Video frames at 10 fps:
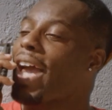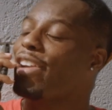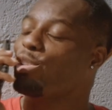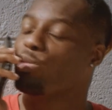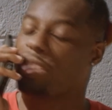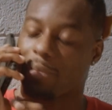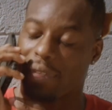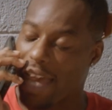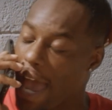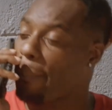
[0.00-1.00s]
We gotta do
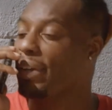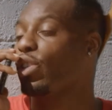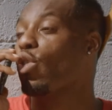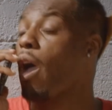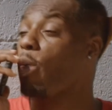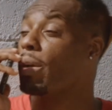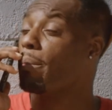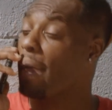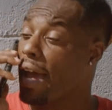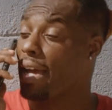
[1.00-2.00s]
something epic to go out with a
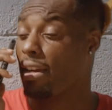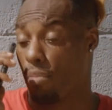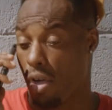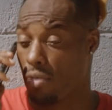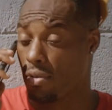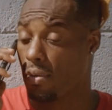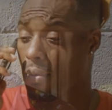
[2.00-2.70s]
bang, bro.